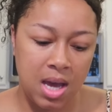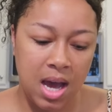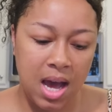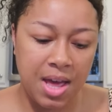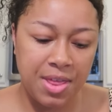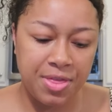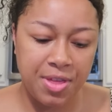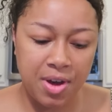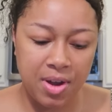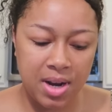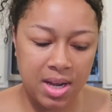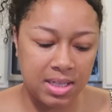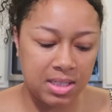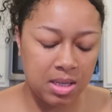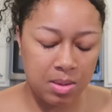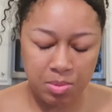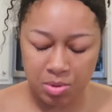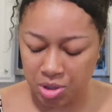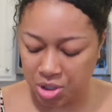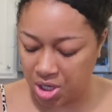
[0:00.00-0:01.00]
I thought I
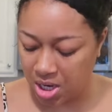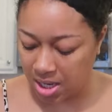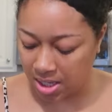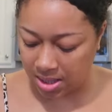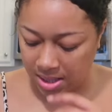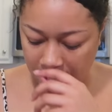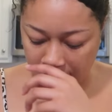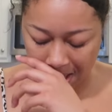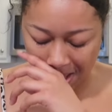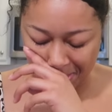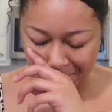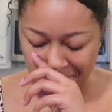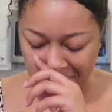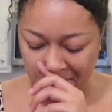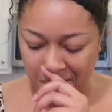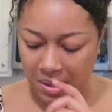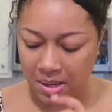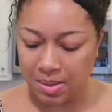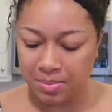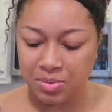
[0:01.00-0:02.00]
double checked that,
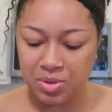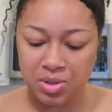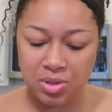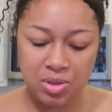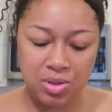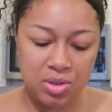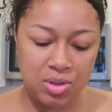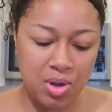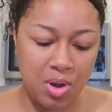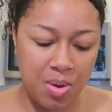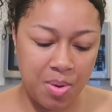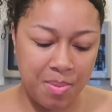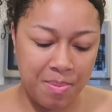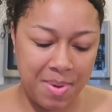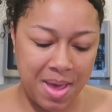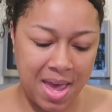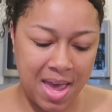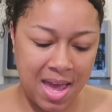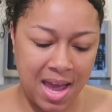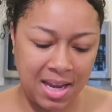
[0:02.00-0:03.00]
but I'm so
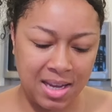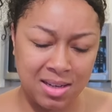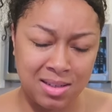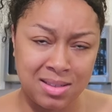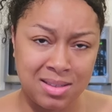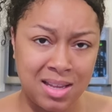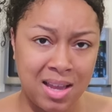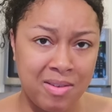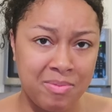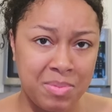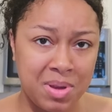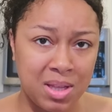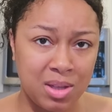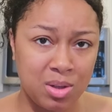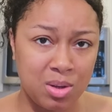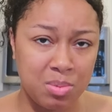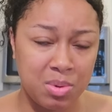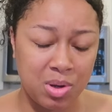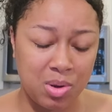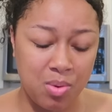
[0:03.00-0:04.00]
mad. I could have saved me a
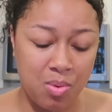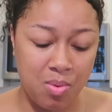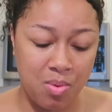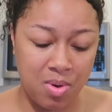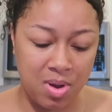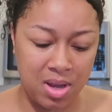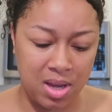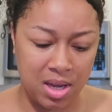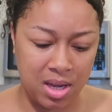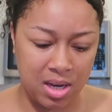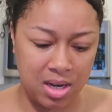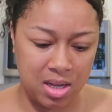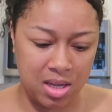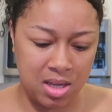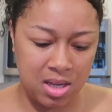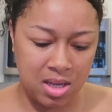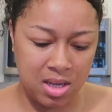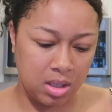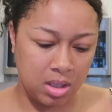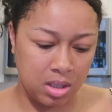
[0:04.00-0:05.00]
little bit of coin.
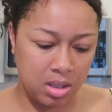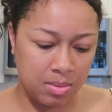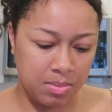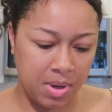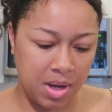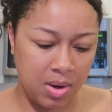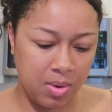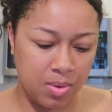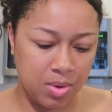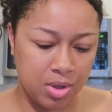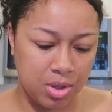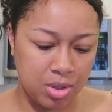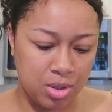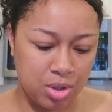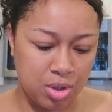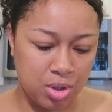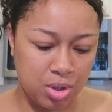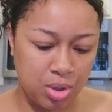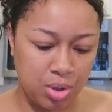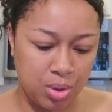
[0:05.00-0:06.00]
Yup, I ordered
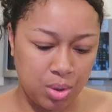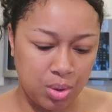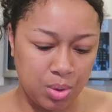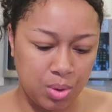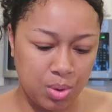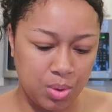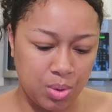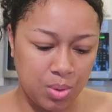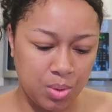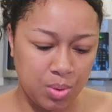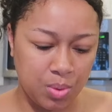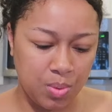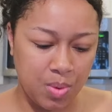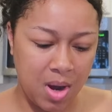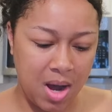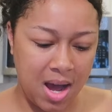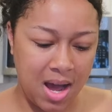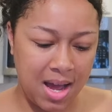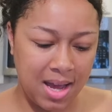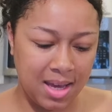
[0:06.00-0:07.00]
two.
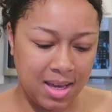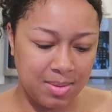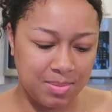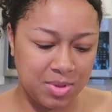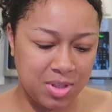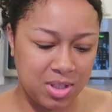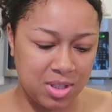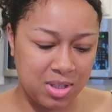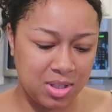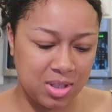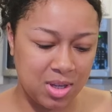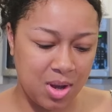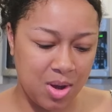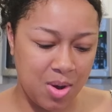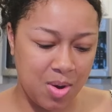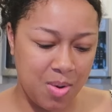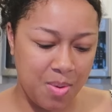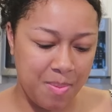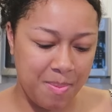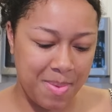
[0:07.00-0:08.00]
I am
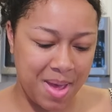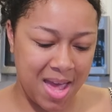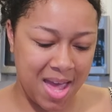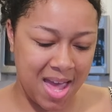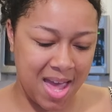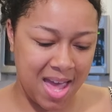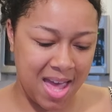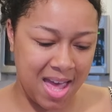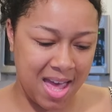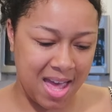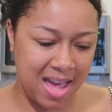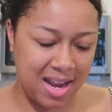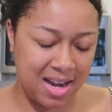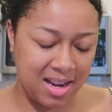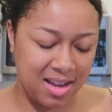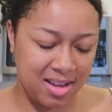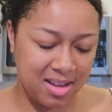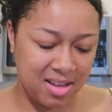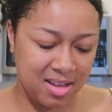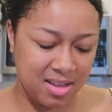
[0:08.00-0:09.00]
so
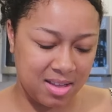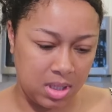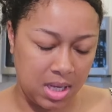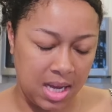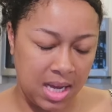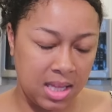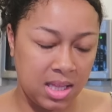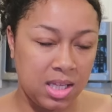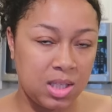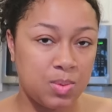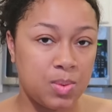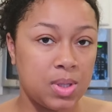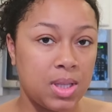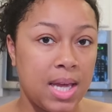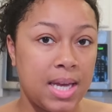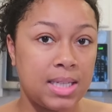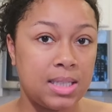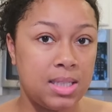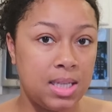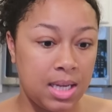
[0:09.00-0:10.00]
mad. And these were
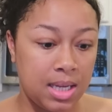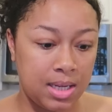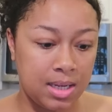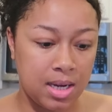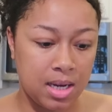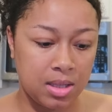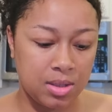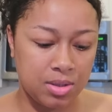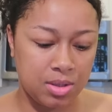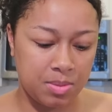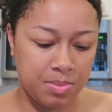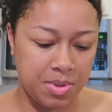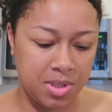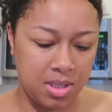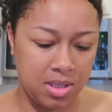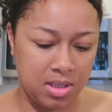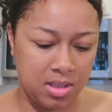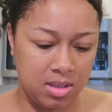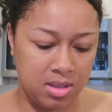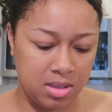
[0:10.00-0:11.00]
like $10 a
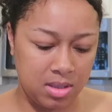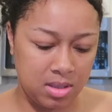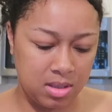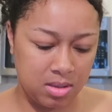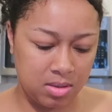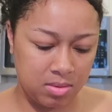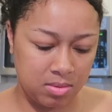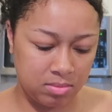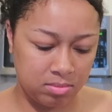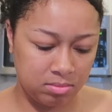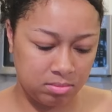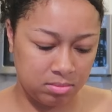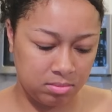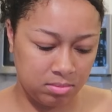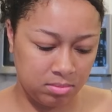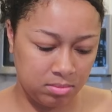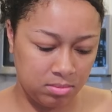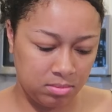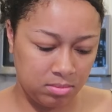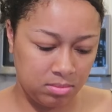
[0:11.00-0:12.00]
piece.
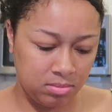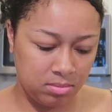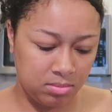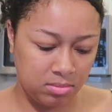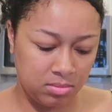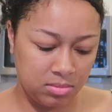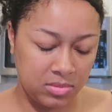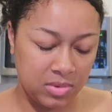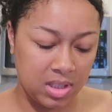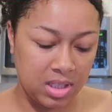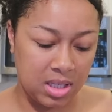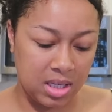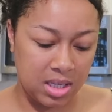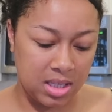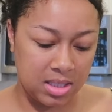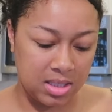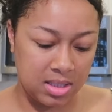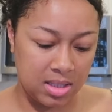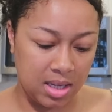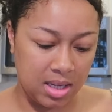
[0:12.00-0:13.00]

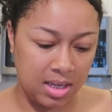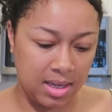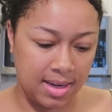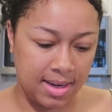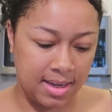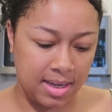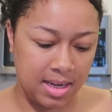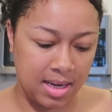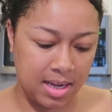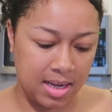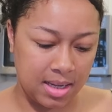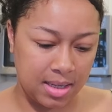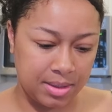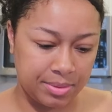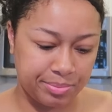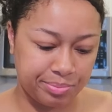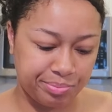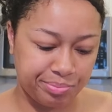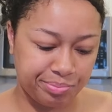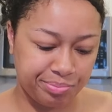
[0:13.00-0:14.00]
Yes,
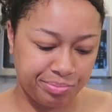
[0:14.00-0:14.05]
$8.99.